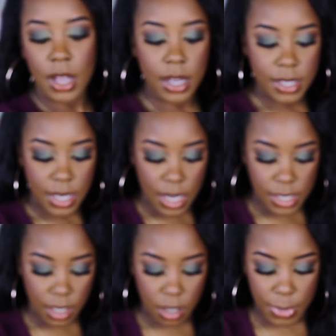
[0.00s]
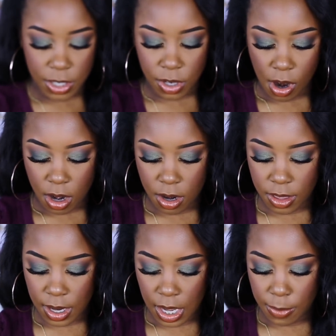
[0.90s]
I'd say it's a little bit darker
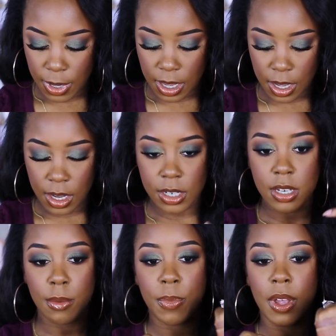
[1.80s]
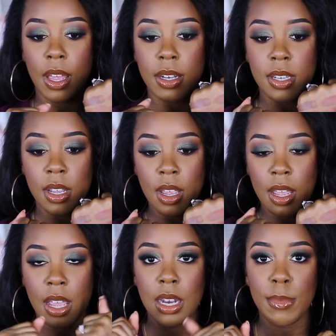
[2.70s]
than ABH, but
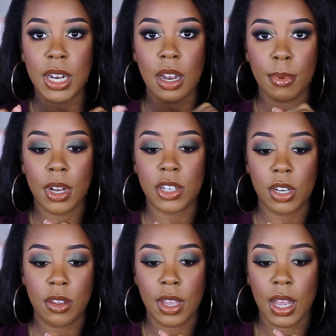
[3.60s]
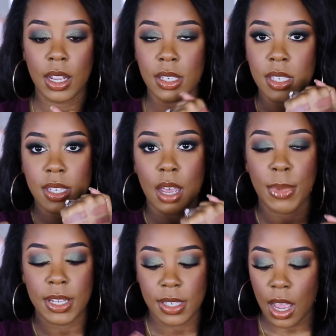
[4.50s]
in a minute, I'm gonna show you guys side
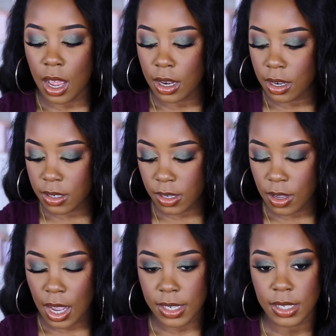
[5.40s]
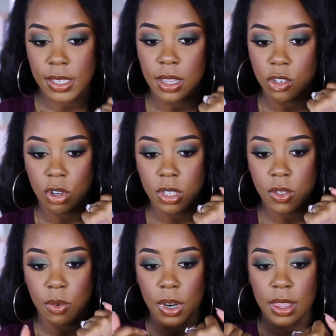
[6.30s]
by side so you guys can see the
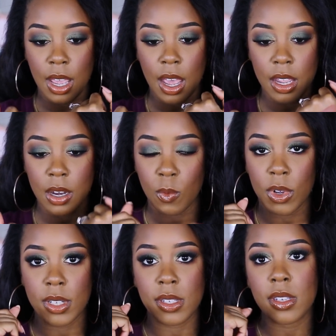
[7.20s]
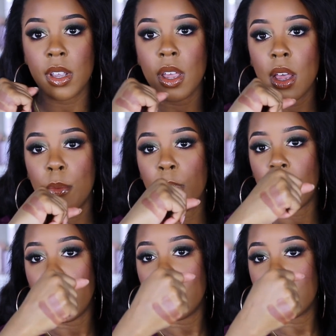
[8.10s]
drugstore and the high-end ones.
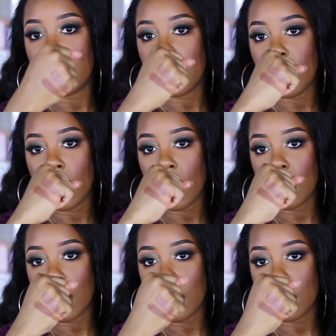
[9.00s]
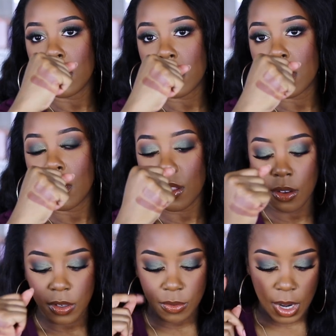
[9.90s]
But yeah, that is
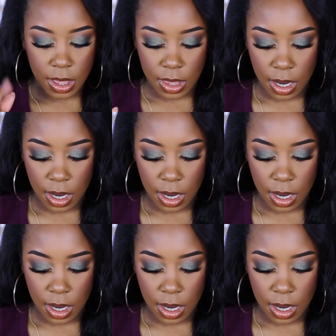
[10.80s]
those right